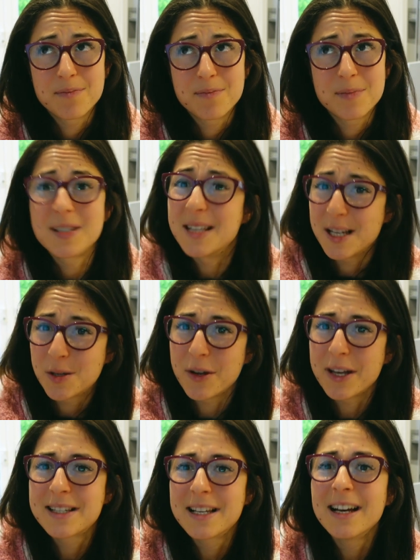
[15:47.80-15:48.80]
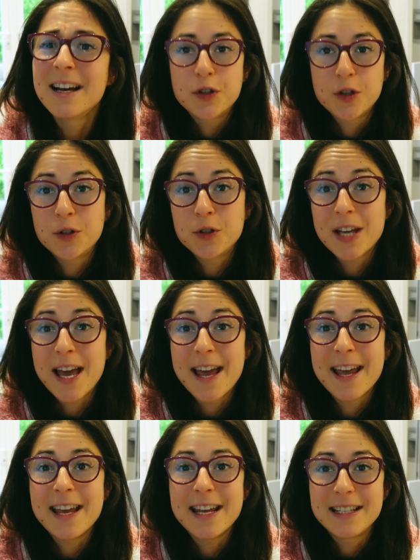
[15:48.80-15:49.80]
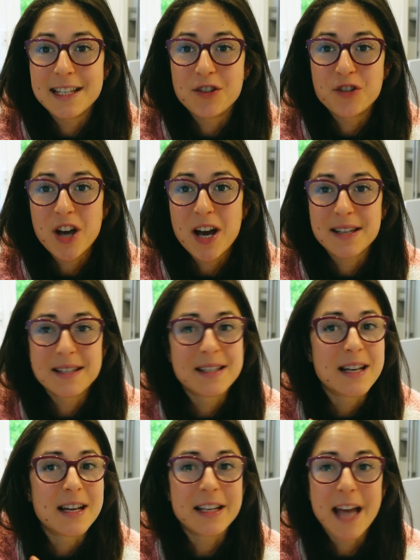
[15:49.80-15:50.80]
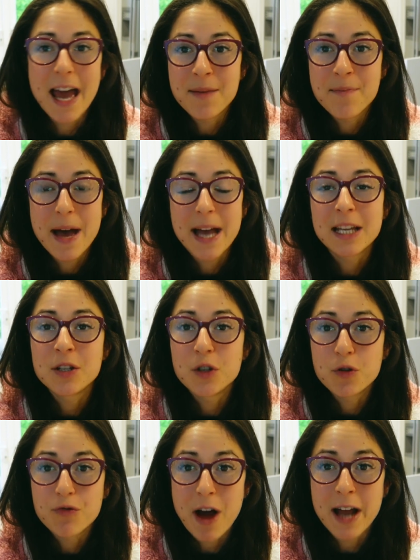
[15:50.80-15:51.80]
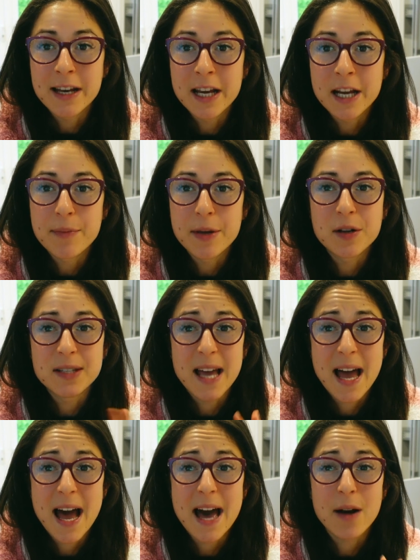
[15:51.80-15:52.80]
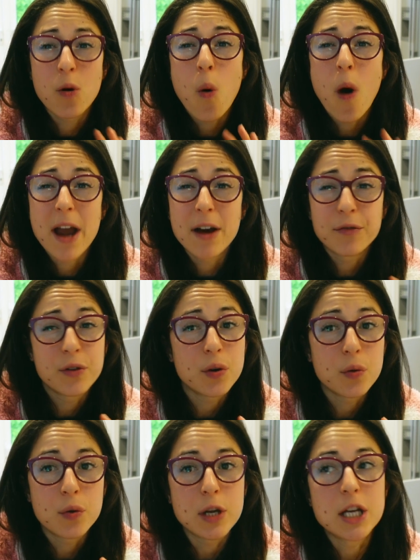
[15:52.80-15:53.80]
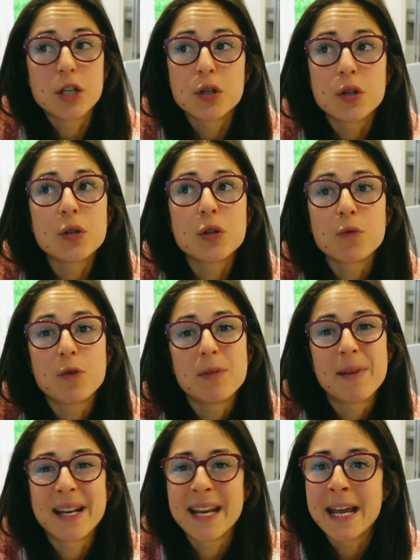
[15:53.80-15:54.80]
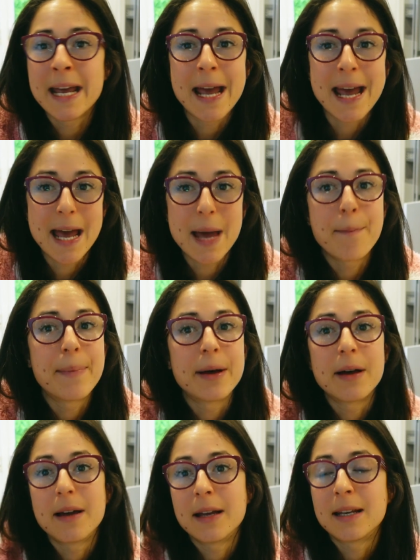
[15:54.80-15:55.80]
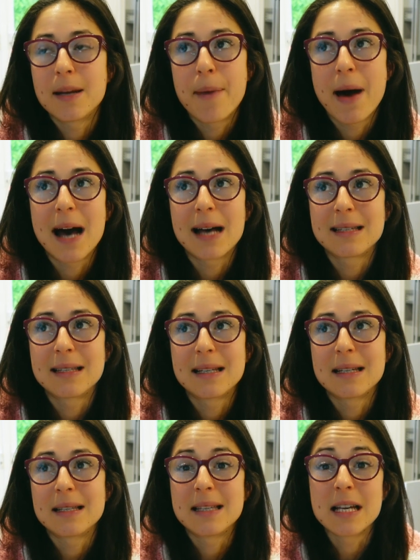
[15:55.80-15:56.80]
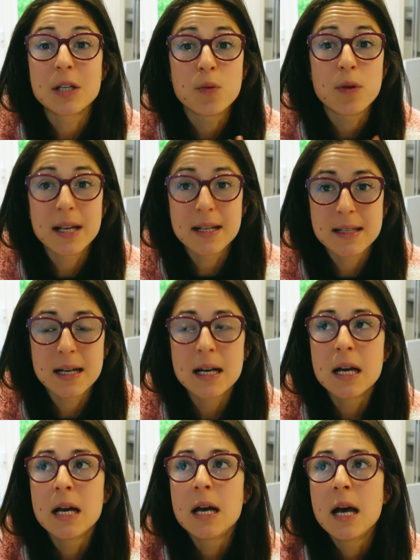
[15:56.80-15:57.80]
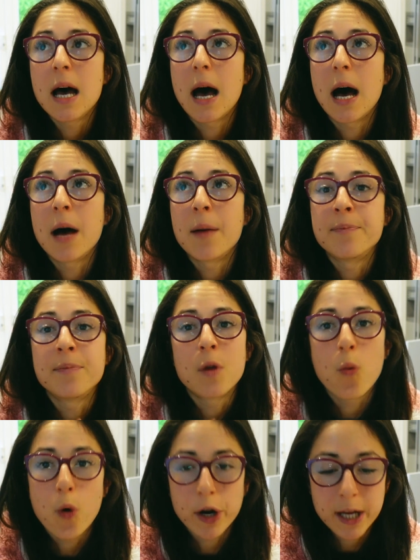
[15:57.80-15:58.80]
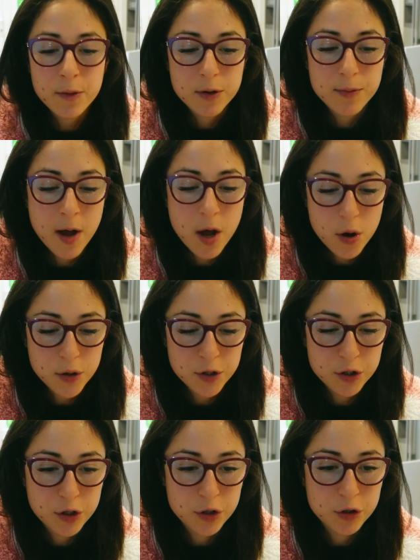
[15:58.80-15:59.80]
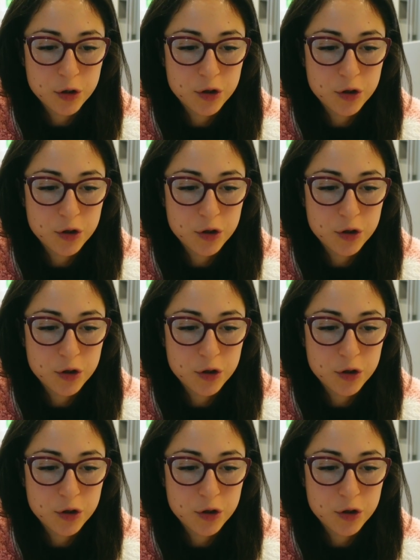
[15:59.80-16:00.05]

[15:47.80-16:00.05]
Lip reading: 6 weeks. So today it is just getting back into running, because I had quite a few issues with my knee, hip in the past 6 weeks. Working with my osteo to